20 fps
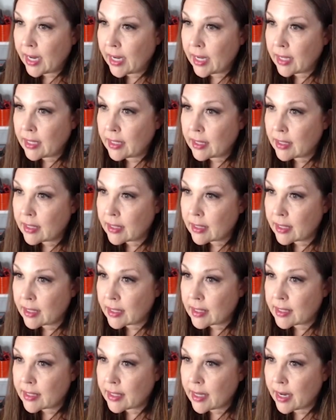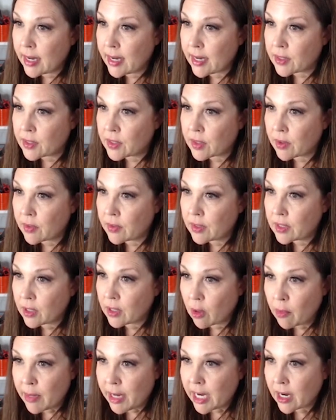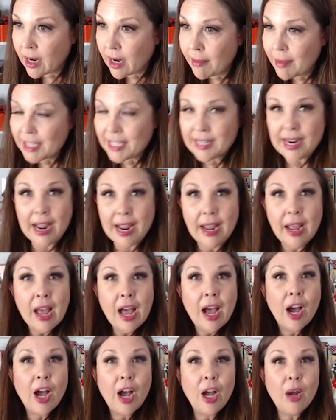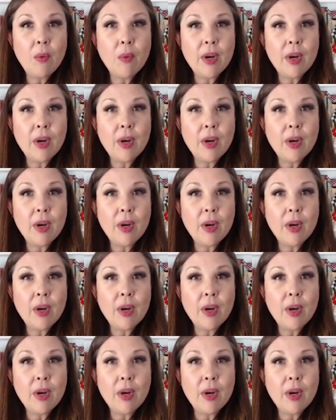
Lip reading: And let's see. So many comments today.